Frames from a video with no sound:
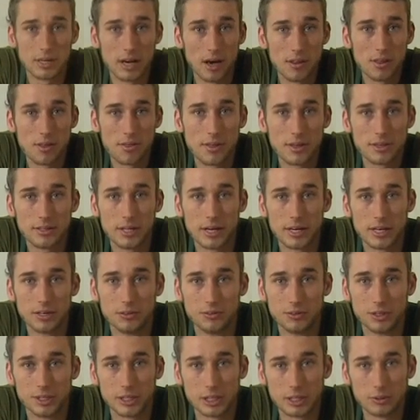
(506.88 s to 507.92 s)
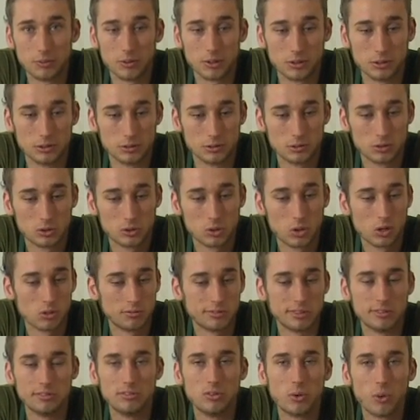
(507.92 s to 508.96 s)
the other thing that you really want to sort
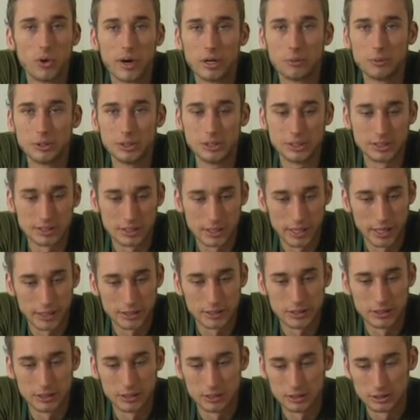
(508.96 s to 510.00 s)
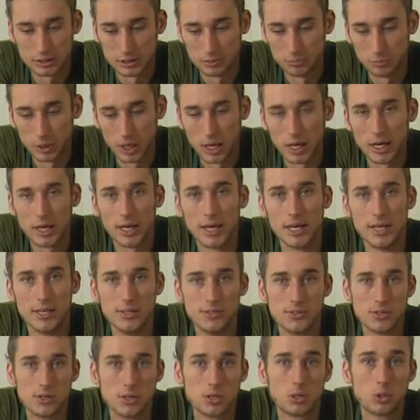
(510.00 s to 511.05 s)
of avoid when you're selecting your timber
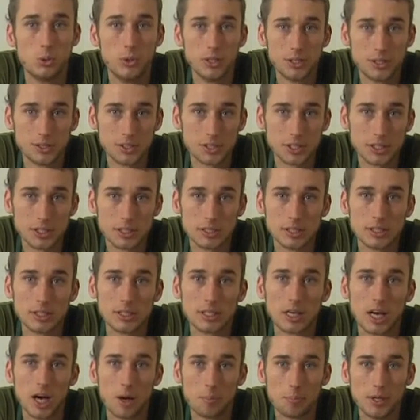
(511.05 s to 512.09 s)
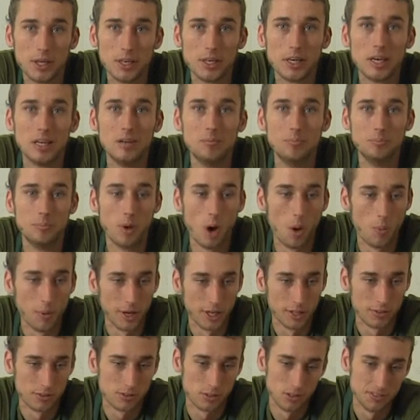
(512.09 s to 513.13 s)
is twisting, cupping and
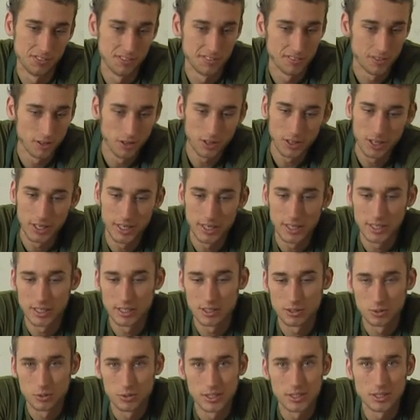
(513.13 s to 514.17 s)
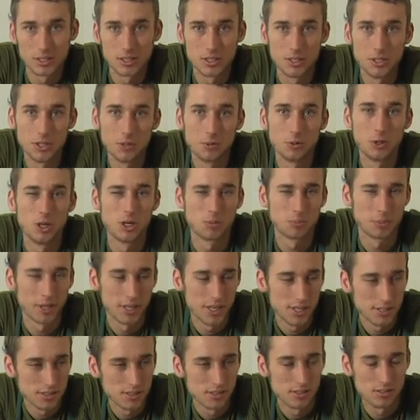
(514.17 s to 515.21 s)
bowing. So if you've got any twist in your
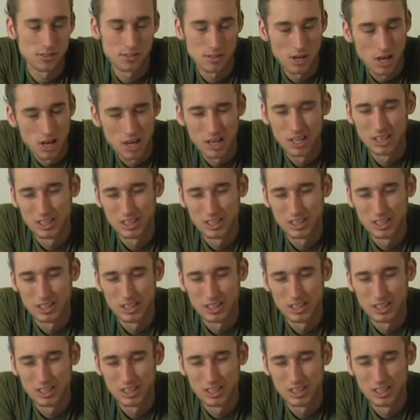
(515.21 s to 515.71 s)
workpieces,